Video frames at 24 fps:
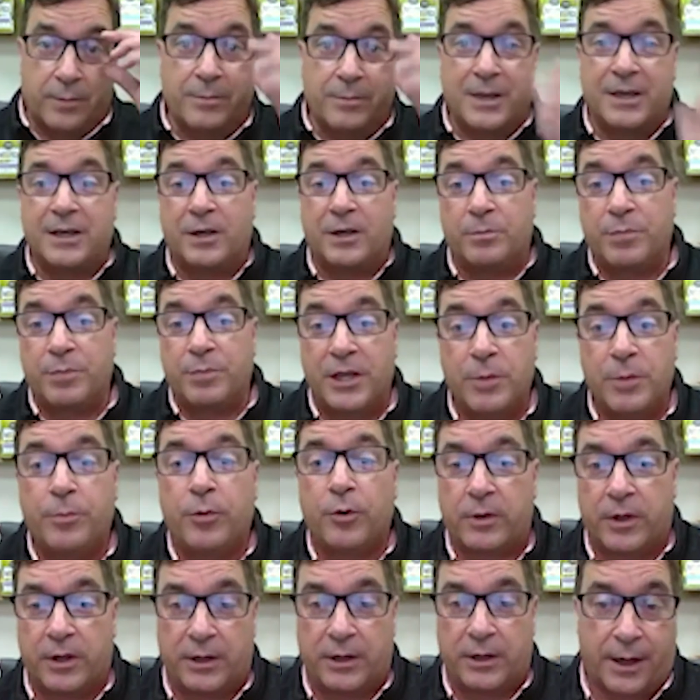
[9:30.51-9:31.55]
meaning
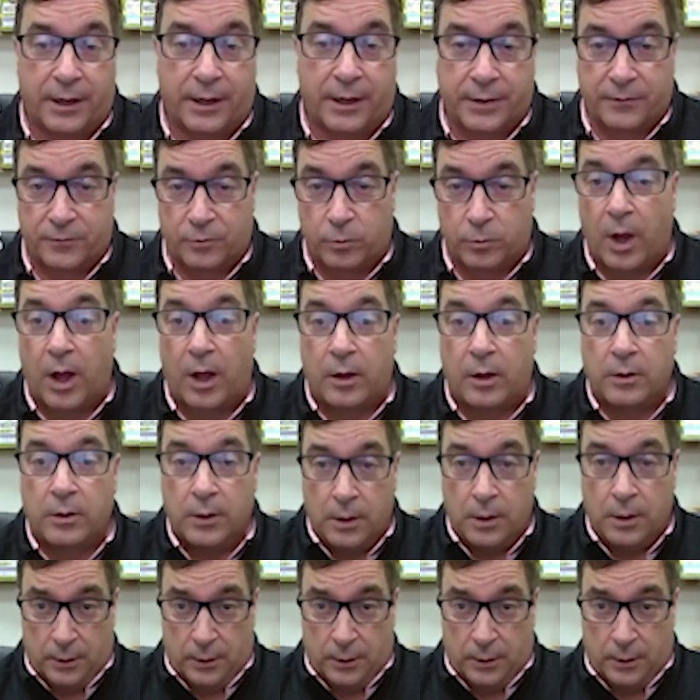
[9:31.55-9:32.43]
people can get it as well.